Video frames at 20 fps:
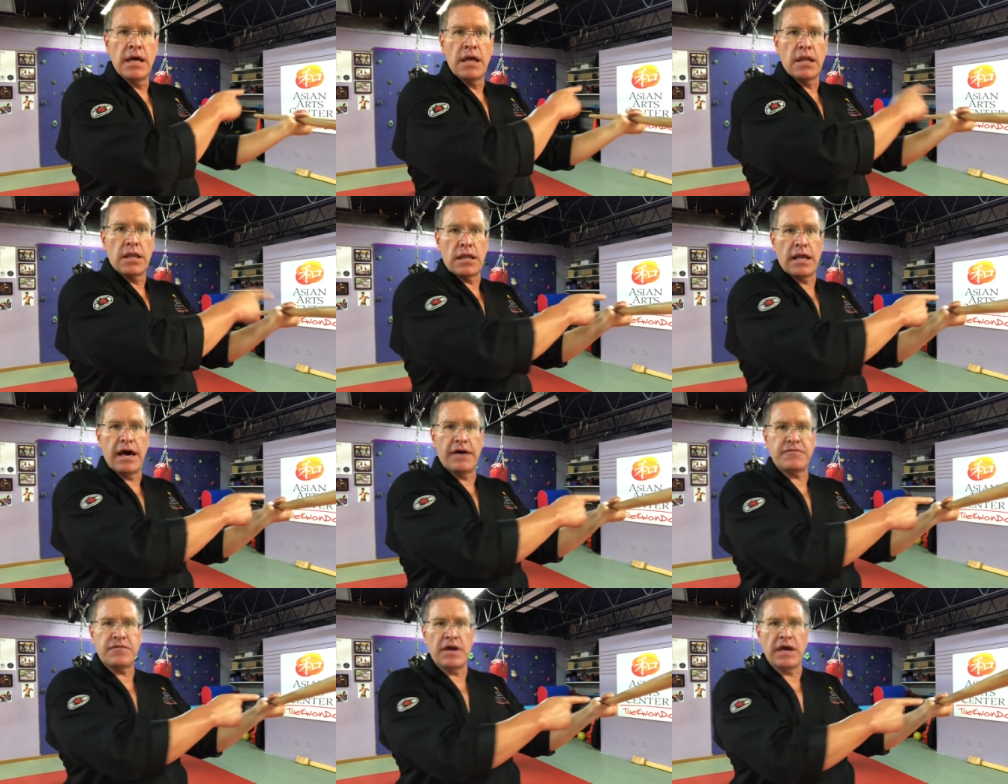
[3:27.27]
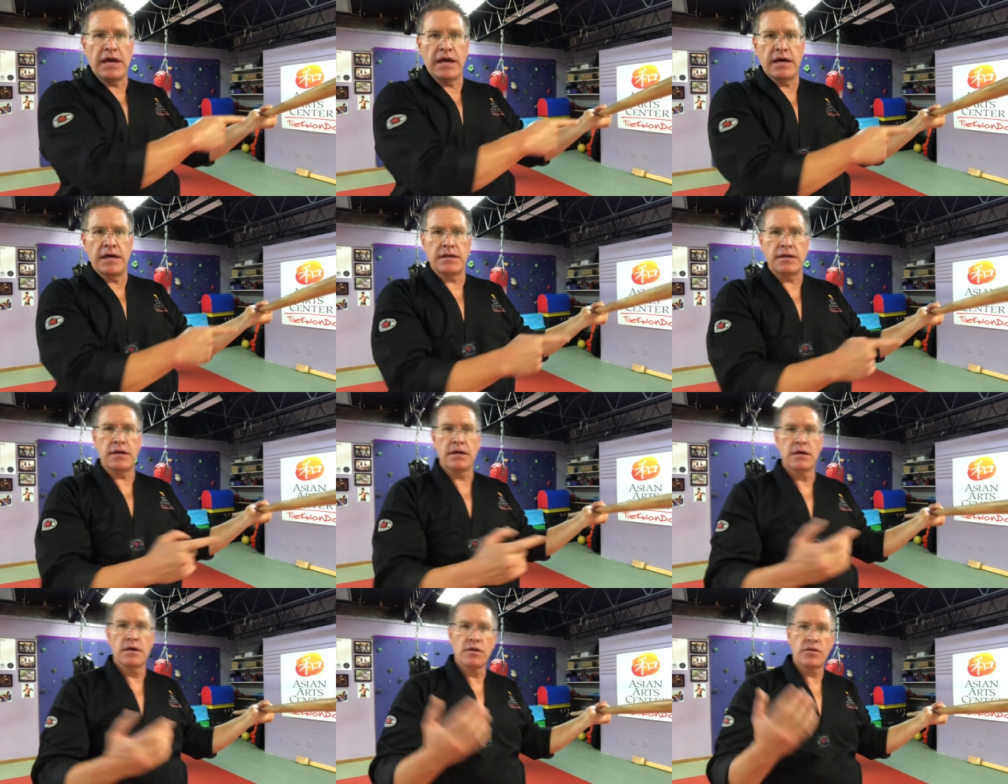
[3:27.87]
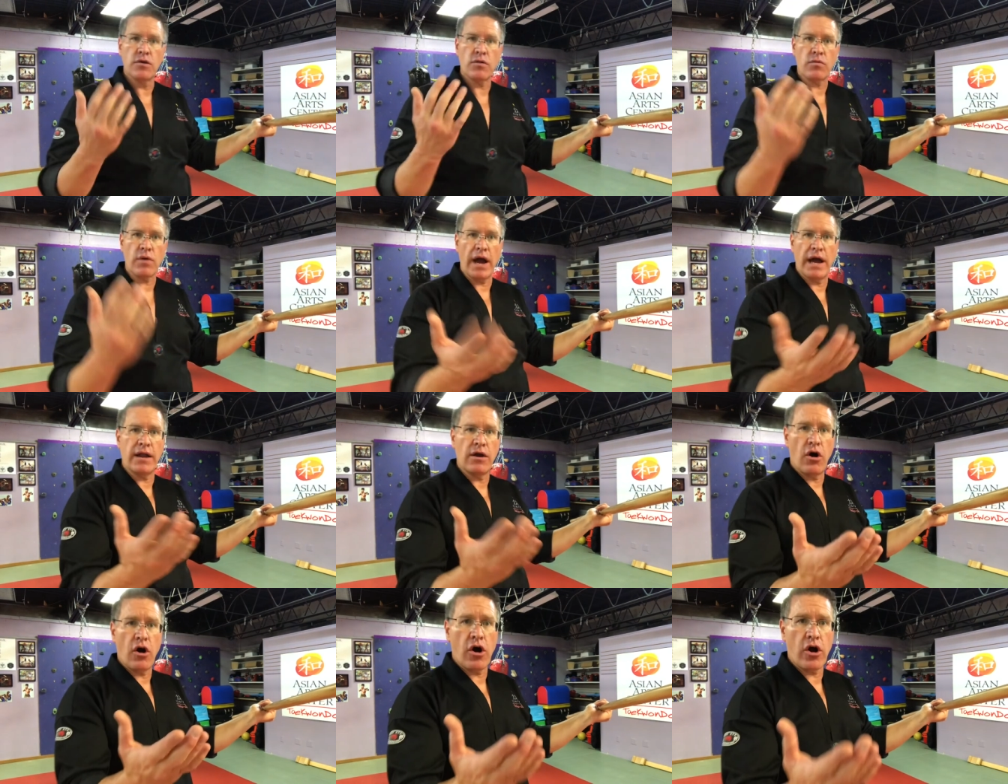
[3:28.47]
left hand, the
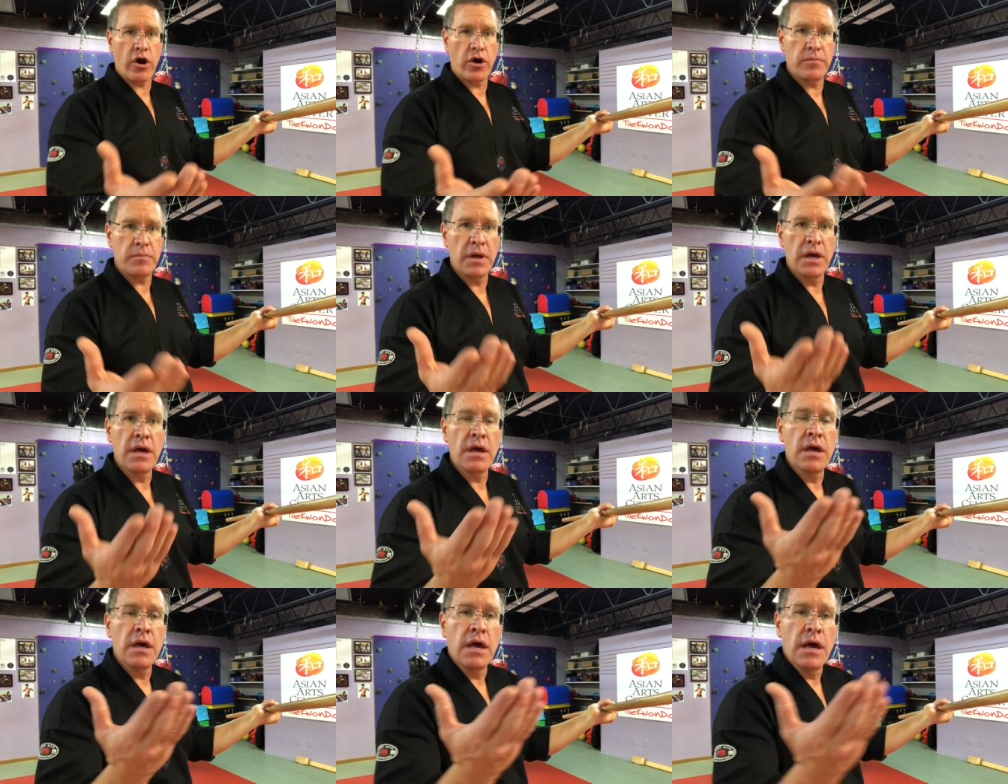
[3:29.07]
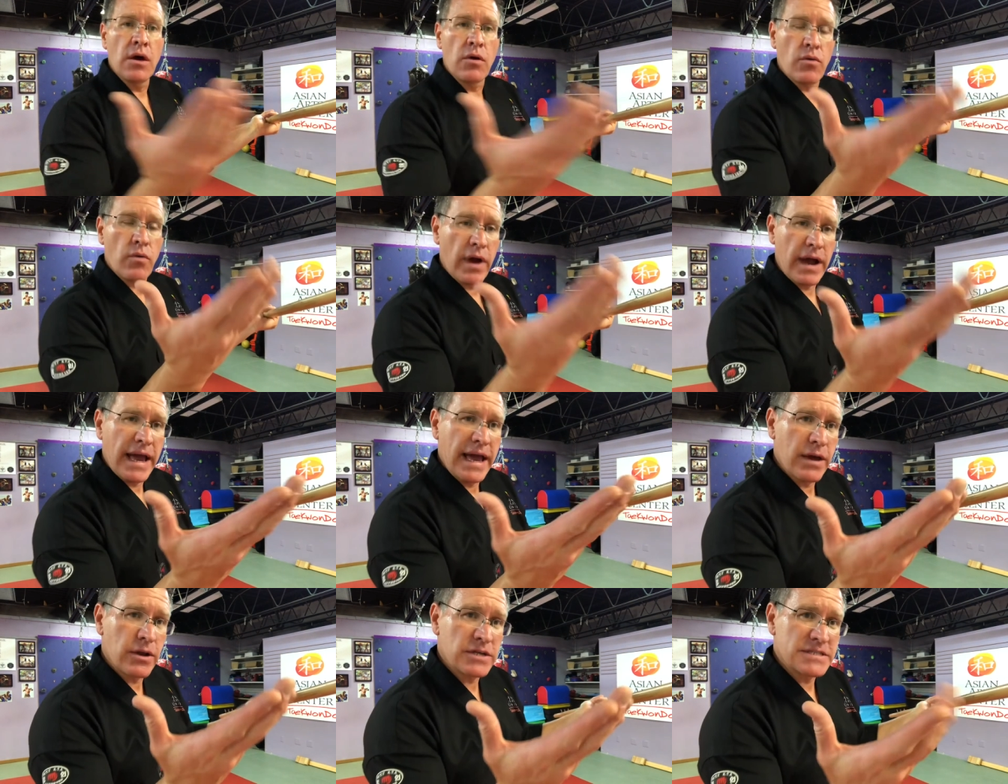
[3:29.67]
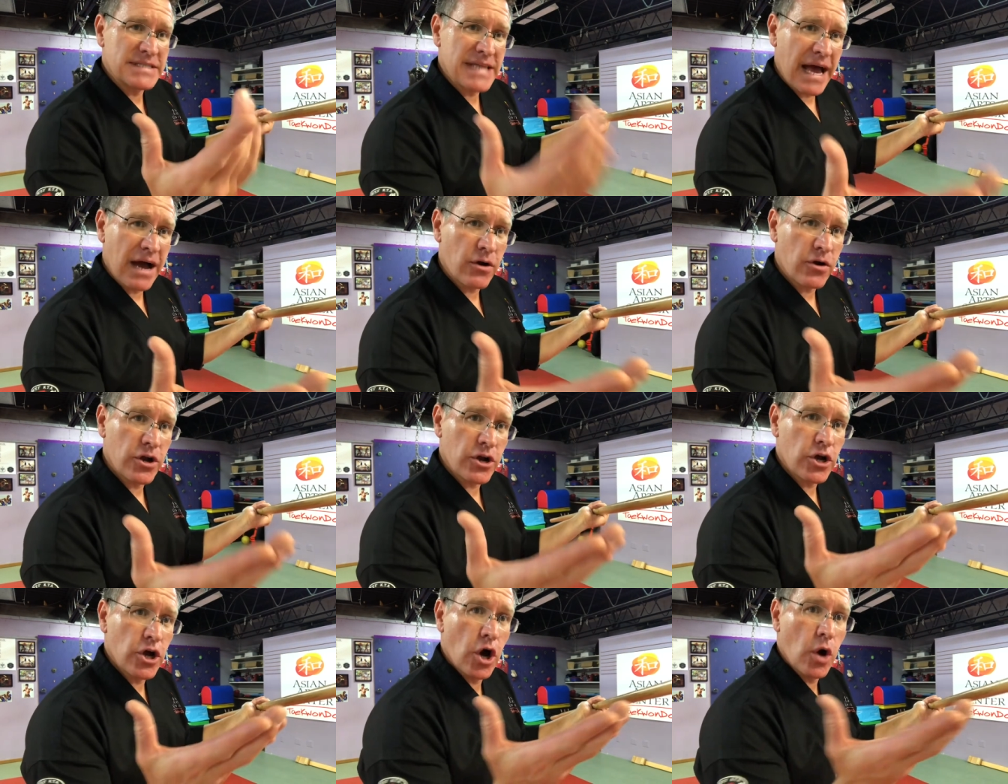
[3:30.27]
right arm, the right hand is now
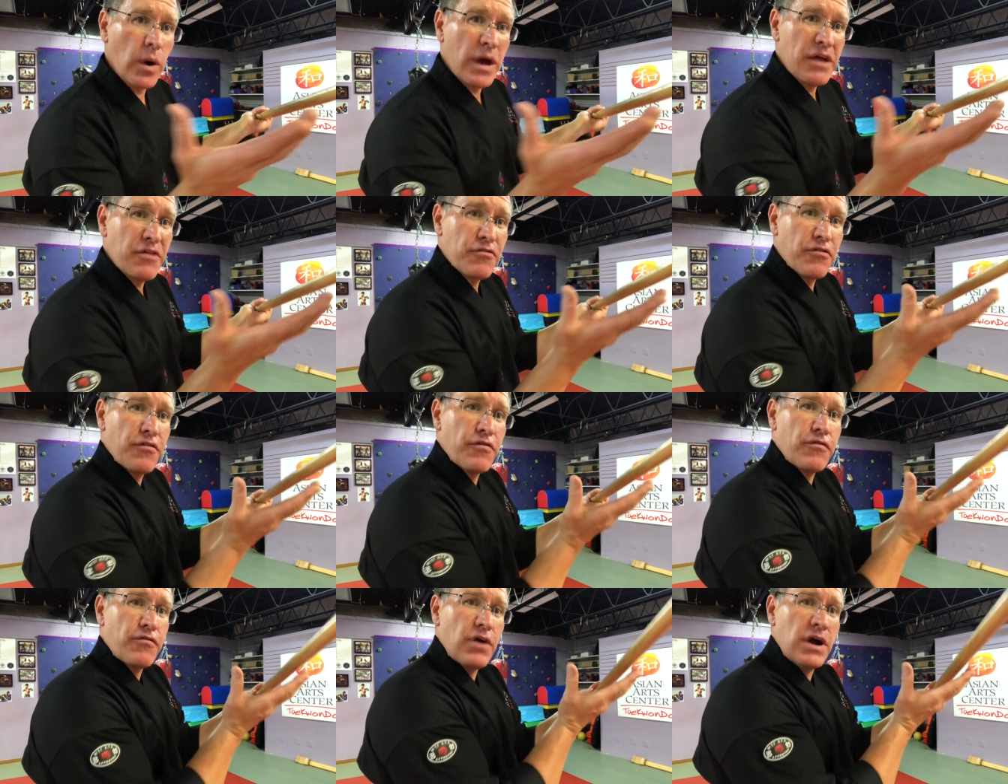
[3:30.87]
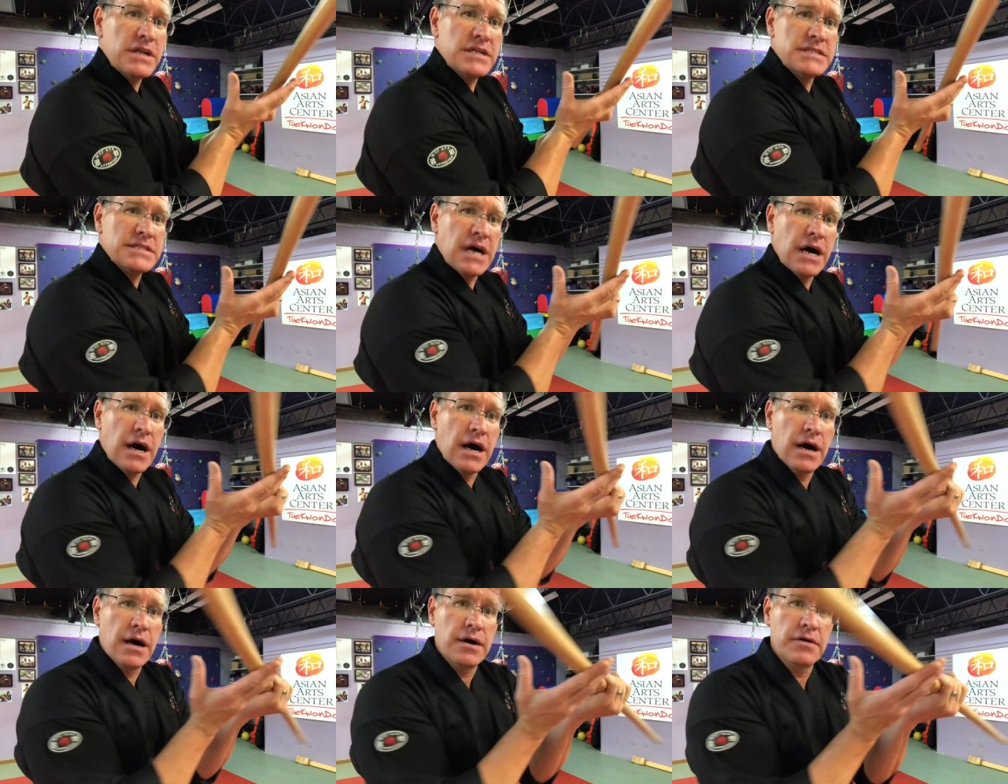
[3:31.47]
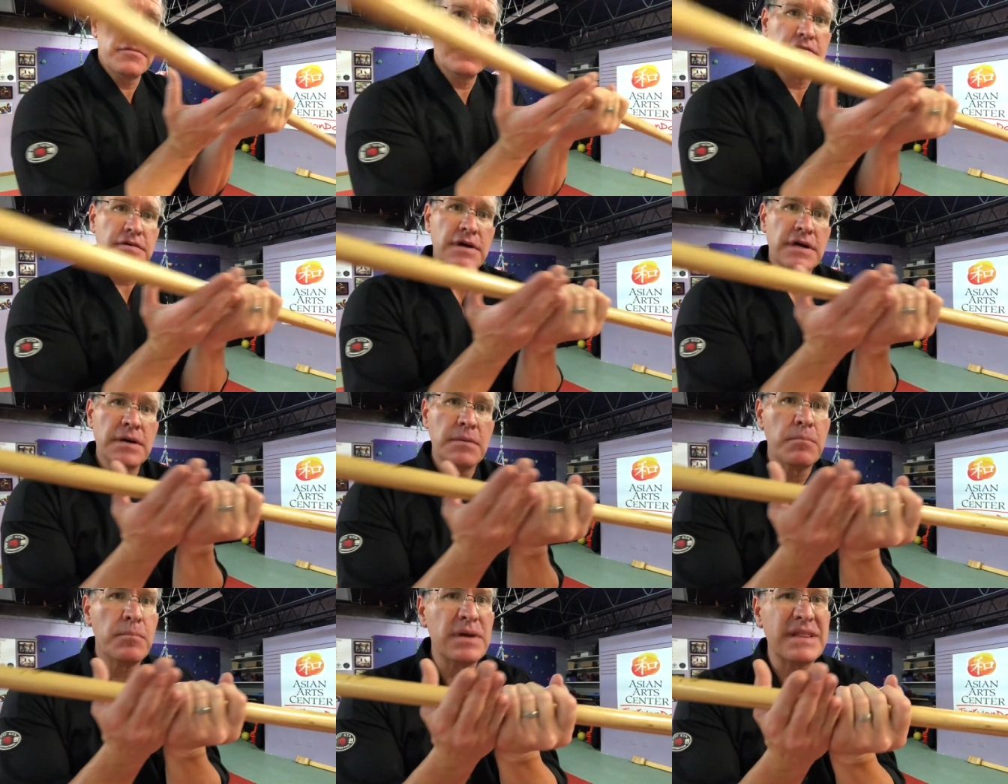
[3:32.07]
going to go in front of,
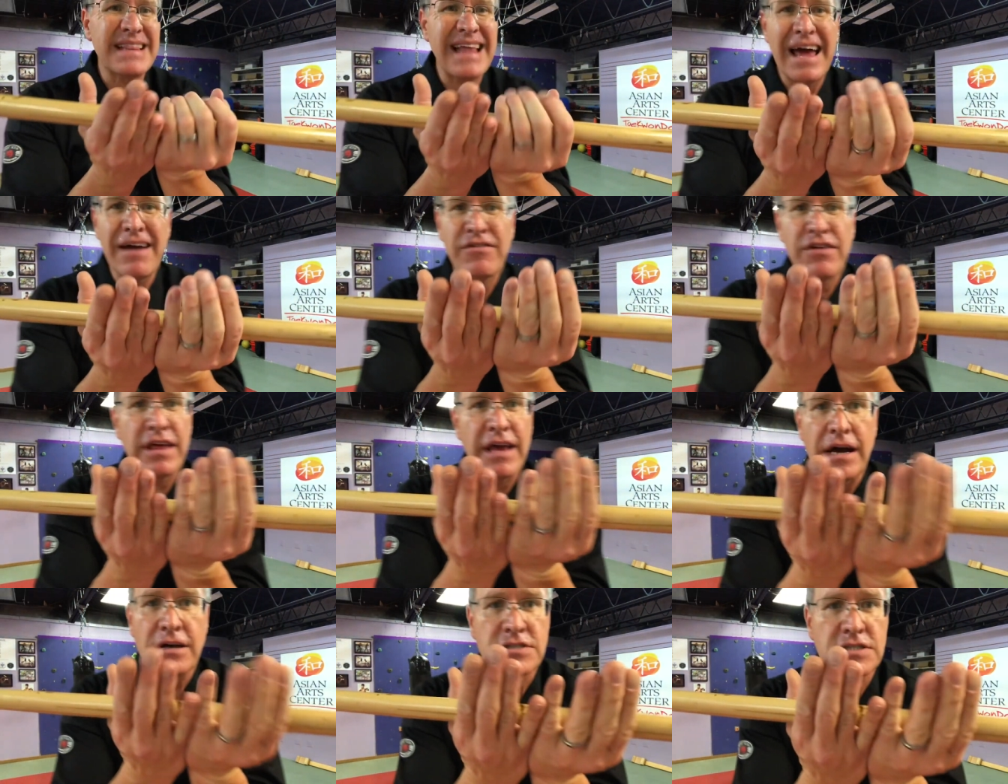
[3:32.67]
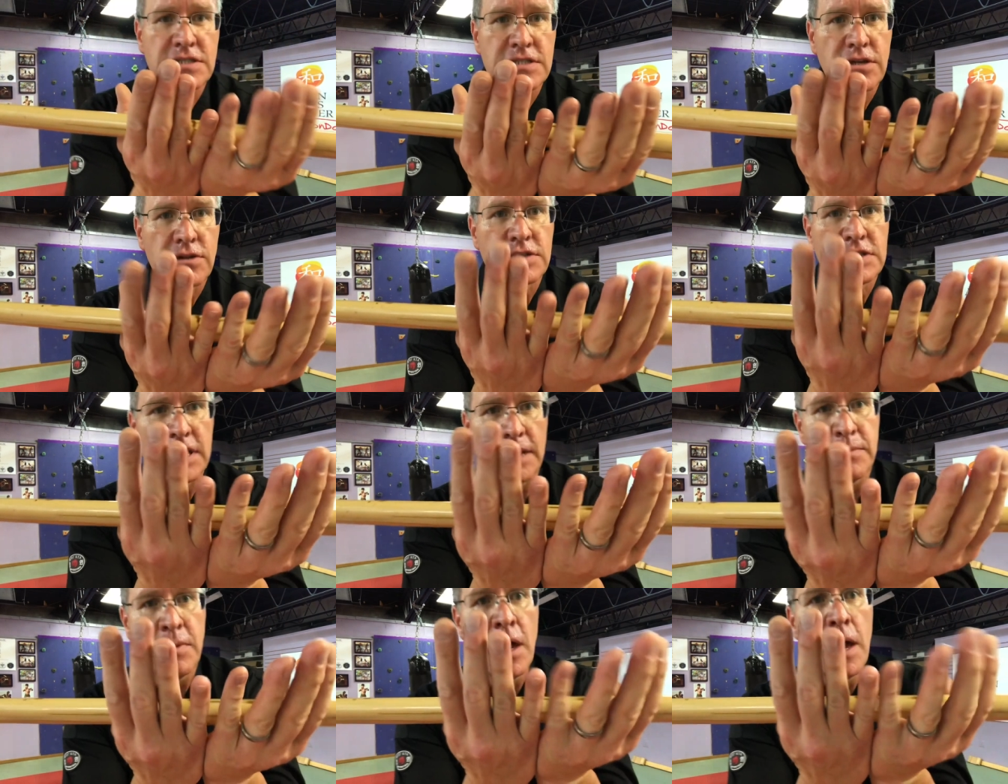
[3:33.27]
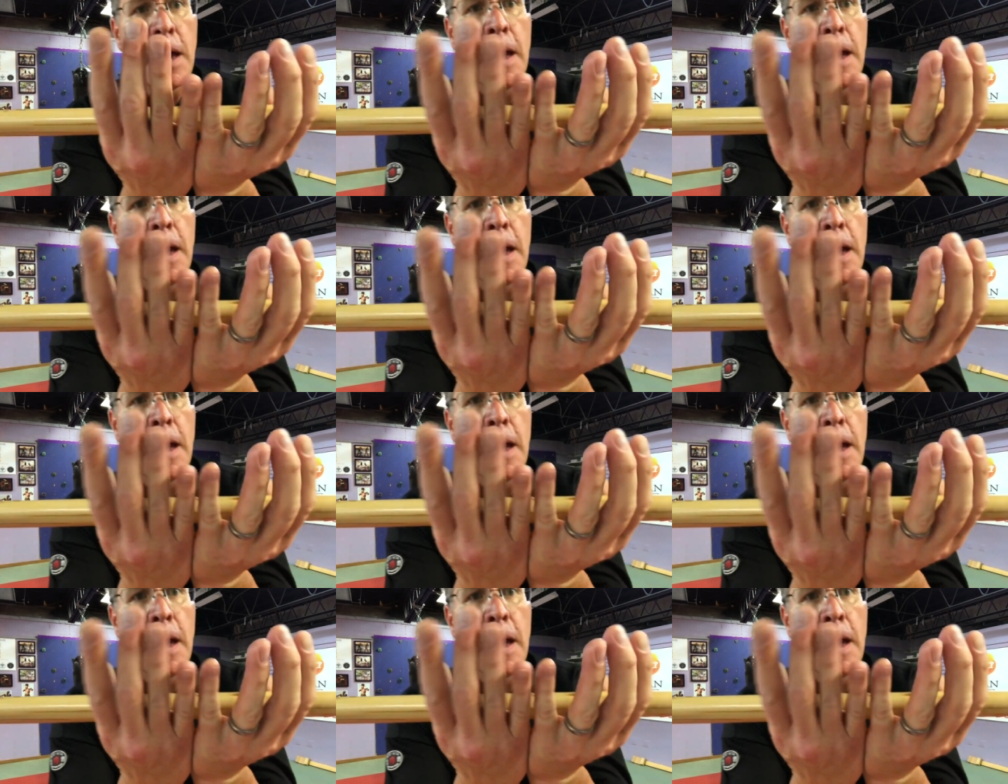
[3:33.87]
but everything else is still the same.